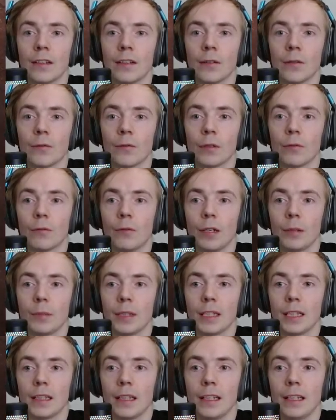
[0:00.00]
with 1
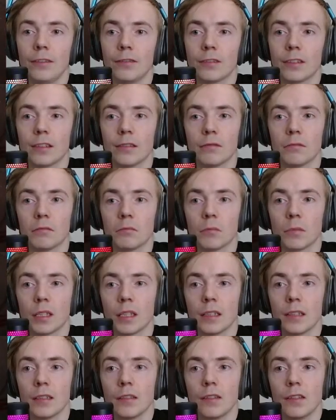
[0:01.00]
minute left,
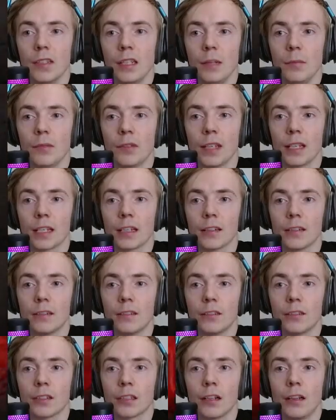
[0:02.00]
it seems like
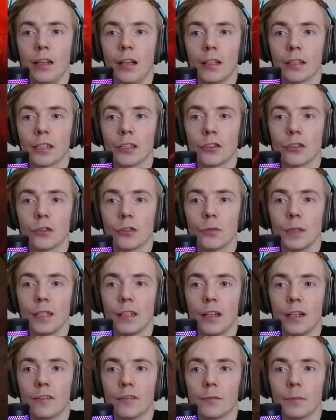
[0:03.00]
on the clock it should be
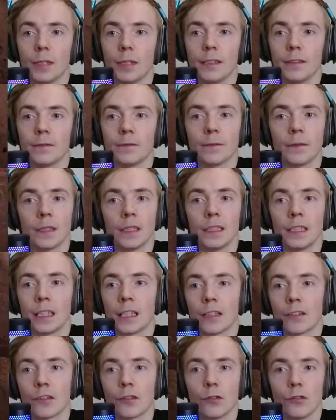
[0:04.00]
enough, but
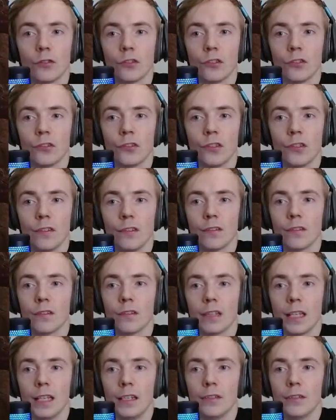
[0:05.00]

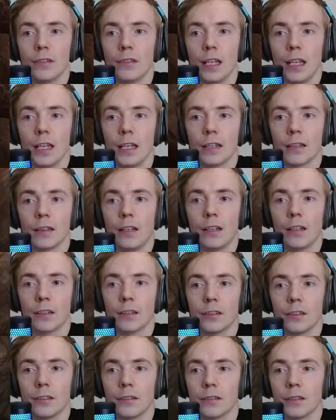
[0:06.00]
Sorceresses tend to take
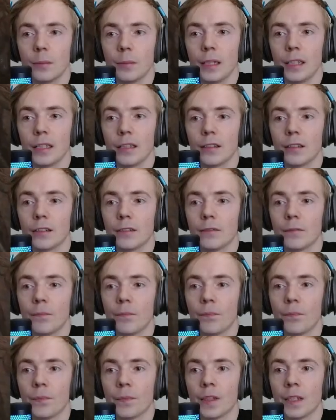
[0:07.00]
longer, depending on
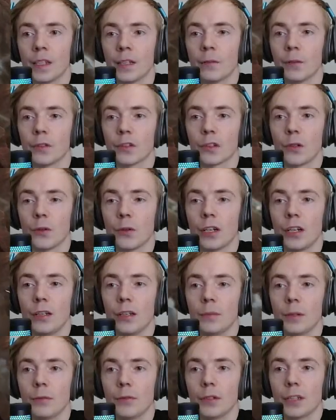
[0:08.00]
what's going
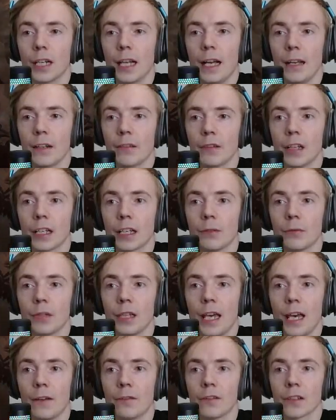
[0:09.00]
on, but we're kind of lucky with
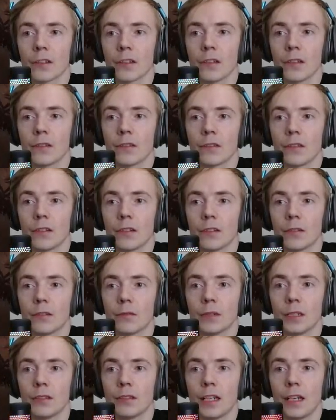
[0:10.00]
the affixes, you know,
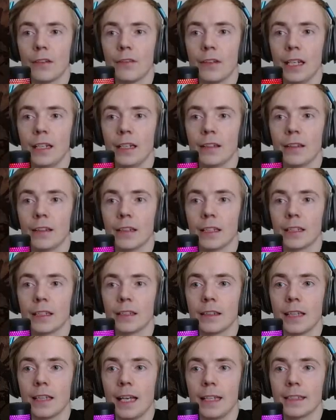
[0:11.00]
we don't have
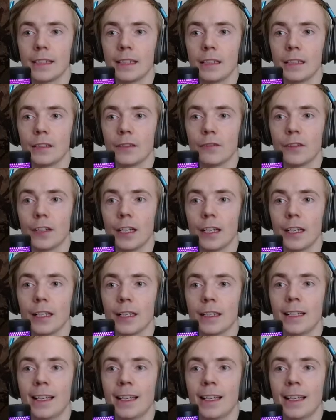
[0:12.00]
anything that terrifying.